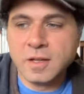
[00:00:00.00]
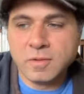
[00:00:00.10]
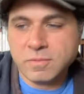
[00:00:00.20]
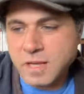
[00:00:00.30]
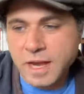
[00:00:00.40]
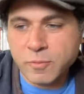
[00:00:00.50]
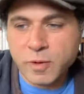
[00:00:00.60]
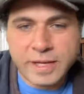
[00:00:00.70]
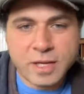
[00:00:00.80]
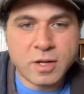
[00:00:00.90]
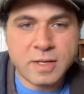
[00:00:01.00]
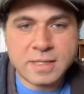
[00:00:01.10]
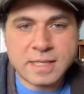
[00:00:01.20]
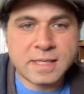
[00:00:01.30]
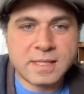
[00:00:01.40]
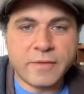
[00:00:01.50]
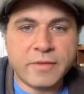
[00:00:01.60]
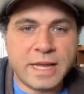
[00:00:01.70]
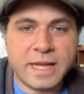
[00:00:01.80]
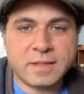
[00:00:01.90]
time working on 6,
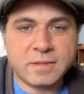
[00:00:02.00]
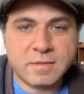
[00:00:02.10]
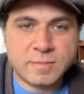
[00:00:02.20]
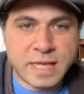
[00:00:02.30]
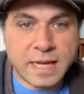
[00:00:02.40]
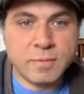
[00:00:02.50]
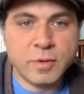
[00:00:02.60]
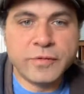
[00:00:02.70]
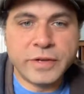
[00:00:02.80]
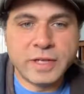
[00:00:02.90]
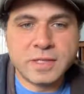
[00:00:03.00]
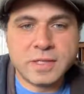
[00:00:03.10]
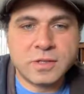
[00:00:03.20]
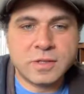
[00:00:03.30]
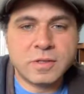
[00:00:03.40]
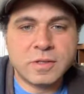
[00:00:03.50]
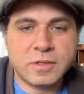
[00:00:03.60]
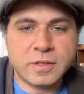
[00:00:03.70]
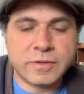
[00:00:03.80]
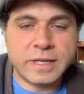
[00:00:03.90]
7, 8, 10 movies to
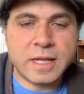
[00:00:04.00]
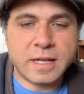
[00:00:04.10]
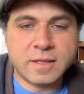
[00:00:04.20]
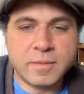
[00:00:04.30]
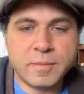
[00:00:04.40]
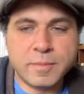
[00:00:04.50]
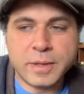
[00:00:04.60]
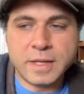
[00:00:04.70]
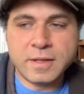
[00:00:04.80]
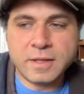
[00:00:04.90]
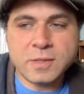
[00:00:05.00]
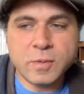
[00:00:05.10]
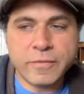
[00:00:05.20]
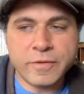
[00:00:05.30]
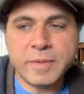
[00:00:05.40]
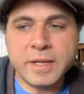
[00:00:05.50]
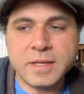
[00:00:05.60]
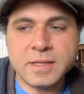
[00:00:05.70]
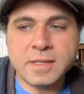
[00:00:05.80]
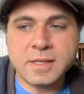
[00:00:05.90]
greenlight them. But this one for me
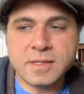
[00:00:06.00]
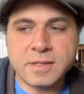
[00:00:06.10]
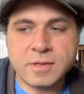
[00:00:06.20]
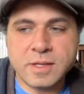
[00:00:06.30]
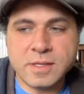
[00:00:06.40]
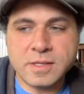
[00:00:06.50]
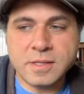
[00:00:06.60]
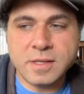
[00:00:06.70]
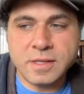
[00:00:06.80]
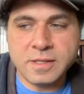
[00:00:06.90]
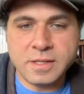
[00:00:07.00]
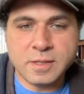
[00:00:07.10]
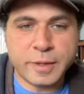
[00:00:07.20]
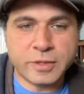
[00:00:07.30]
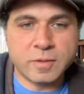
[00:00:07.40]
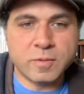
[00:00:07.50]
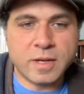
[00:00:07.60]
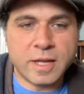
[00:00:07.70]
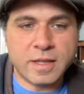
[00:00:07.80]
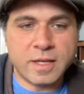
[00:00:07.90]
is a special
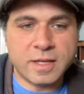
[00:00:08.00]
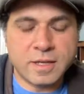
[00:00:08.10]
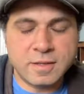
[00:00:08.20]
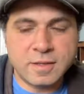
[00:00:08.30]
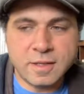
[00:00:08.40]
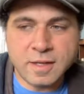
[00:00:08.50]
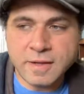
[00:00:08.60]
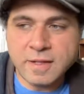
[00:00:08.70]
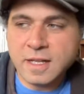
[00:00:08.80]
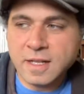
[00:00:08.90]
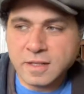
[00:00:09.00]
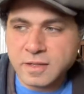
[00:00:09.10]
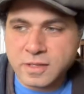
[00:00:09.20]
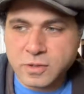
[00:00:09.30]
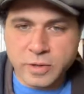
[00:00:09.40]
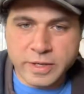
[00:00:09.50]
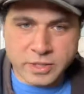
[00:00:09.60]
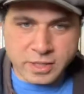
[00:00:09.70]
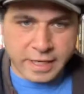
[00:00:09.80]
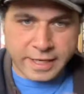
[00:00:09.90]
one. I think the story
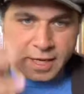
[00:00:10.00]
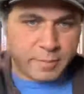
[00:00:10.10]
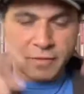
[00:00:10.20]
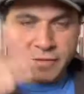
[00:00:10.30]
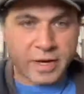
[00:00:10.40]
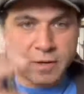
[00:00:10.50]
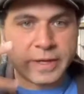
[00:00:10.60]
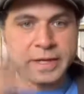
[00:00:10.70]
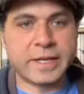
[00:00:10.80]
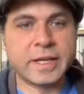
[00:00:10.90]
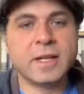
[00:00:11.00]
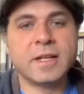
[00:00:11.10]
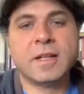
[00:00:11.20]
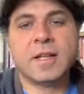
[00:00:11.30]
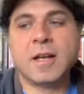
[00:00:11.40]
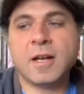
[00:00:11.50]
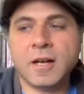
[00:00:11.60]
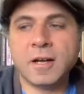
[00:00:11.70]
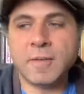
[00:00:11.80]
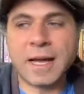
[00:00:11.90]
just hit me very quickly.
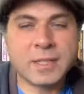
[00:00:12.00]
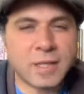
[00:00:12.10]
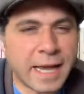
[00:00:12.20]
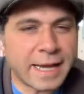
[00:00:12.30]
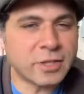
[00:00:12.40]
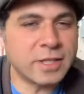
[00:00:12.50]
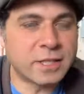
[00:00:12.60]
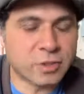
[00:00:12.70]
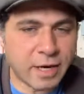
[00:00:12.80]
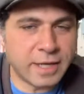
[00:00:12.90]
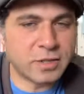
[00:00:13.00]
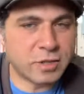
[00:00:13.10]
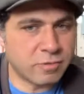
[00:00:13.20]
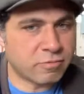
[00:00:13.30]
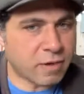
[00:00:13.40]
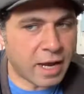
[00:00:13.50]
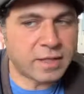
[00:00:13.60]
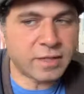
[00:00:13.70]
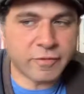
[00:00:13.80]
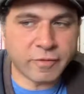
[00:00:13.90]
I actually tried to
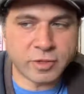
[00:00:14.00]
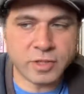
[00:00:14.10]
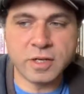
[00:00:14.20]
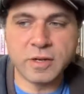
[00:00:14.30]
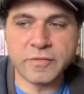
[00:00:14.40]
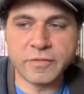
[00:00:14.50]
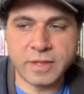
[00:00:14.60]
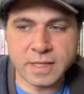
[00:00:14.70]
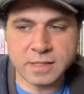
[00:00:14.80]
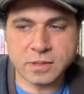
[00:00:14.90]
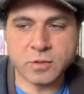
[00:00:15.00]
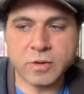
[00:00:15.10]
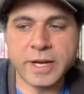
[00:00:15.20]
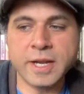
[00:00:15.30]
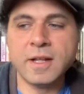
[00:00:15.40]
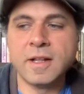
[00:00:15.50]
write a version of this story